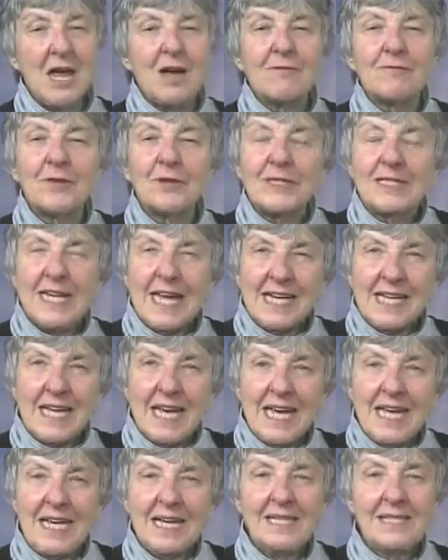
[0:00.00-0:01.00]
For
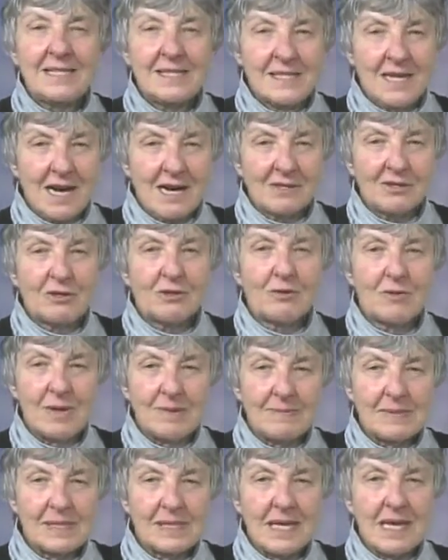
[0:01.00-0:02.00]
decades, Doctor
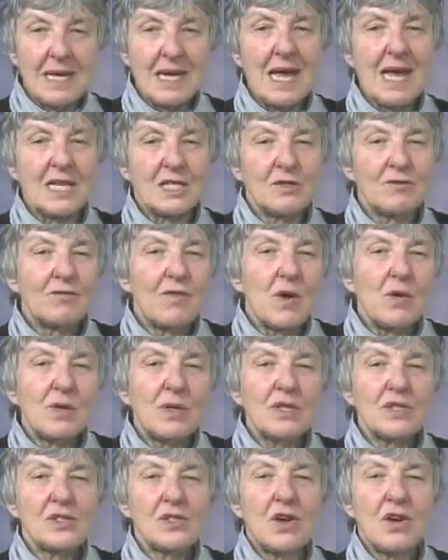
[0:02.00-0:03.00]
Krimsky has
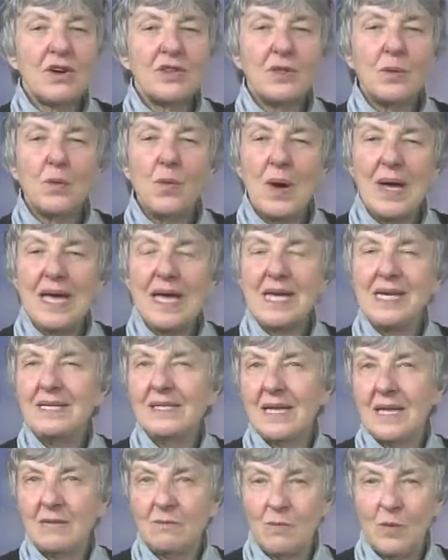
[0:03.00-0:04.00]
focused on the ways
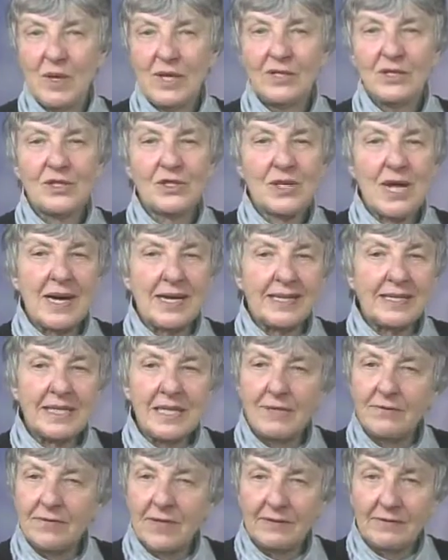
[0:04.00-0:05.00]
in which
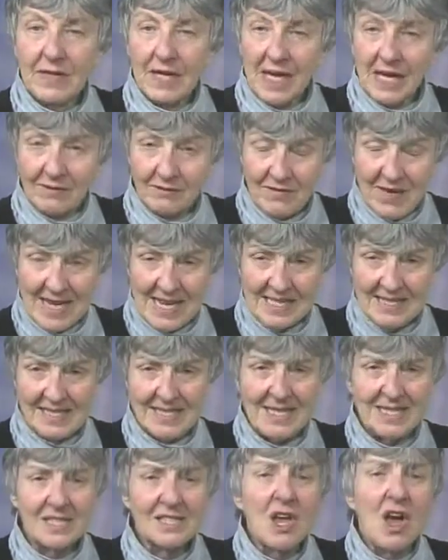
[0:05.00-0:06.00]
scientific
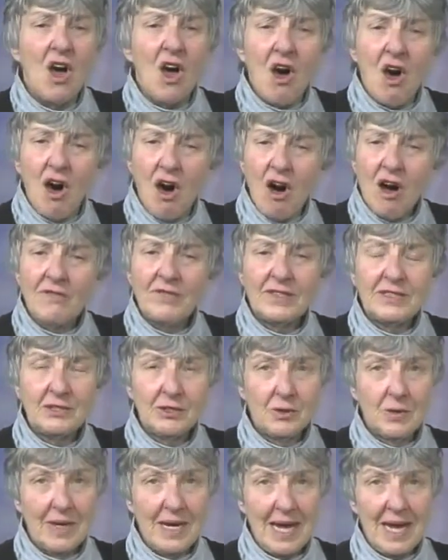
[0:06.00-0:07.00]
advances often
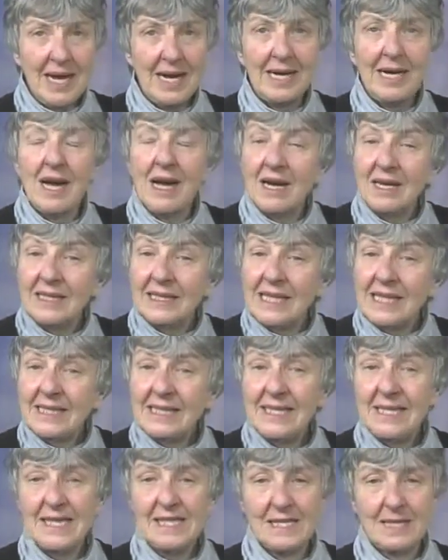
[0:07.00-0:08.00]
create
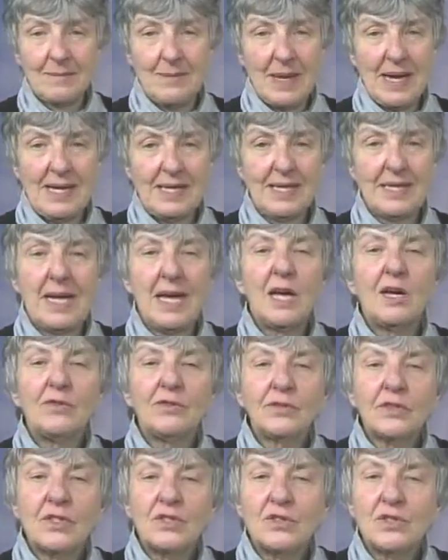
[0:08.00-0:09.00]
unanticipated
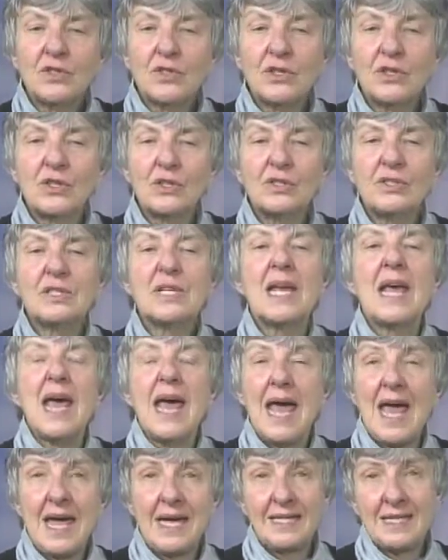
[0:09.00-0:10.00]
health concerns
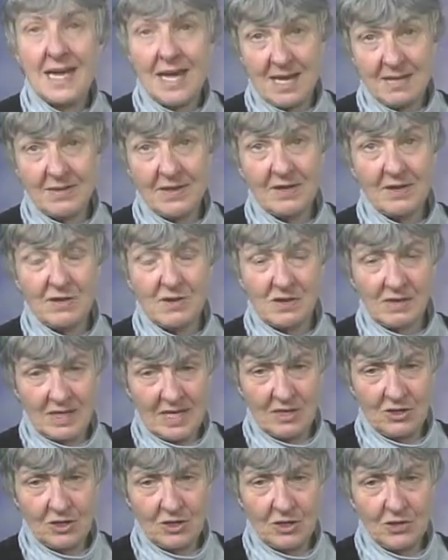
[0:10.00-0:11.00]
and ethical
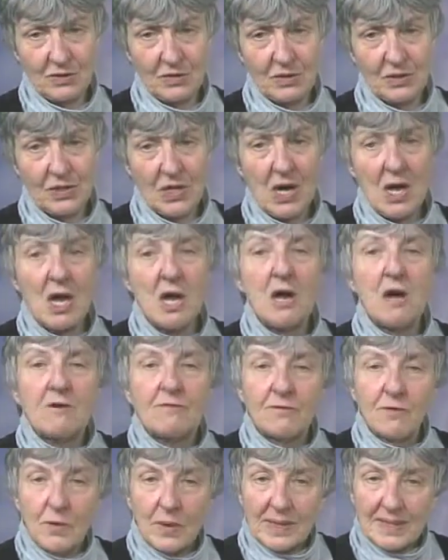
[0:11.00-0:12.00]
issues.
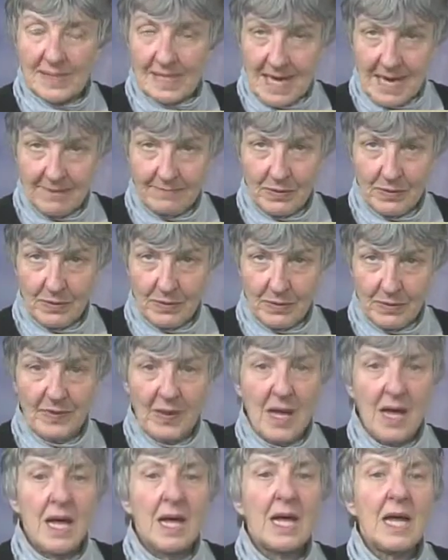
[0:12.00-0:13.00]
For example,
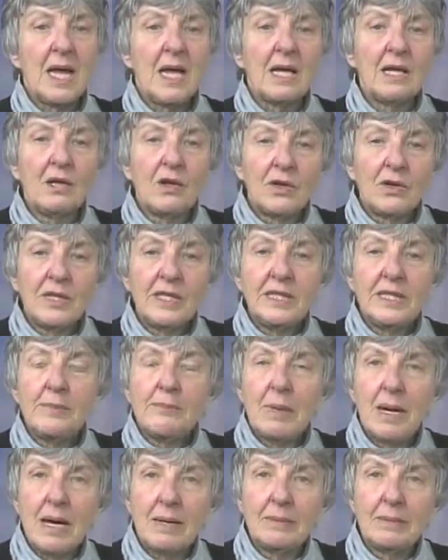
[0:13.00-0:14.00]
he alerted the
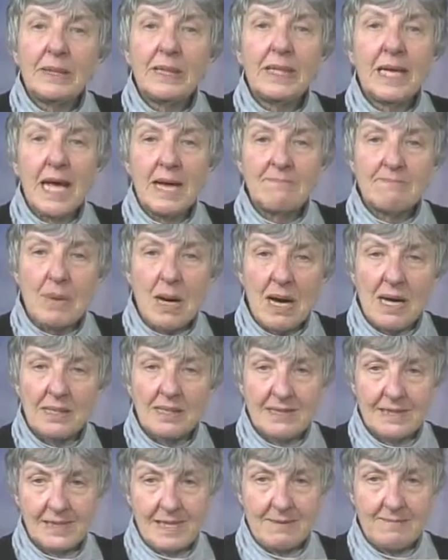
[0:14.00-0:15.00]
public and
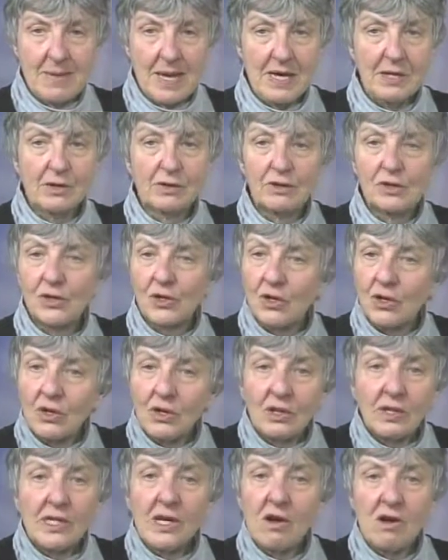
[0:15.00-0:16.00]
policymakers
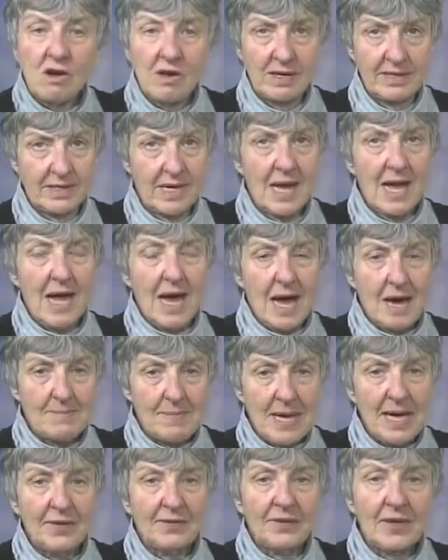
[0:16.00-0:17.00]
early on
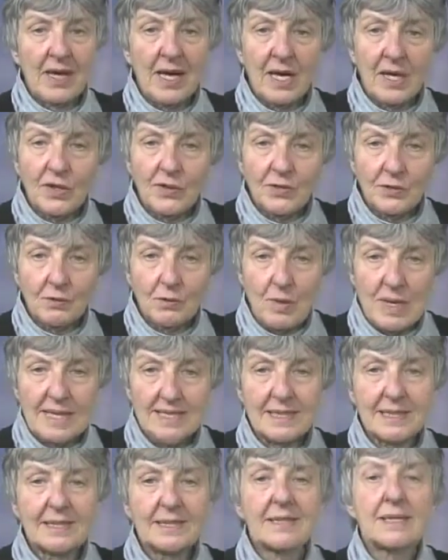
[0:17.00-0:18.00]
about the health
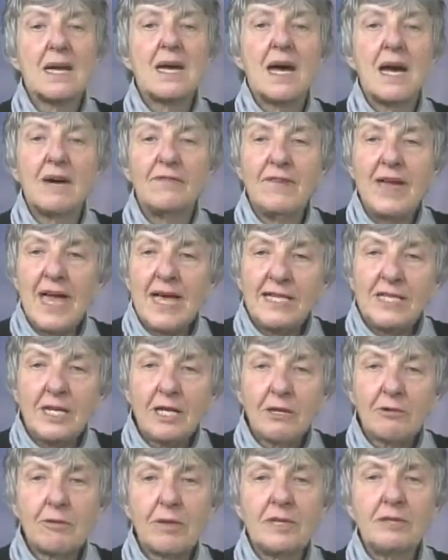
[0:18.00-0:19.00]
risks of
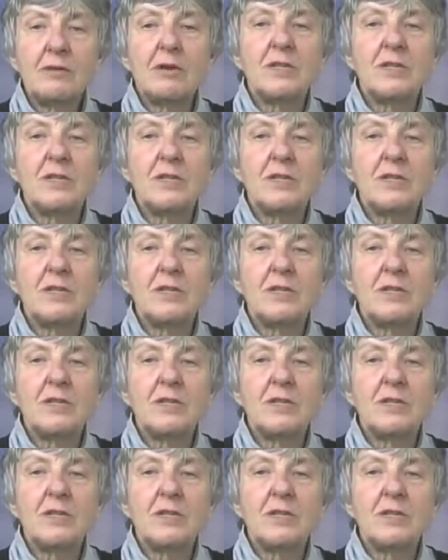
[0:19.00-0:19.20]
endocrine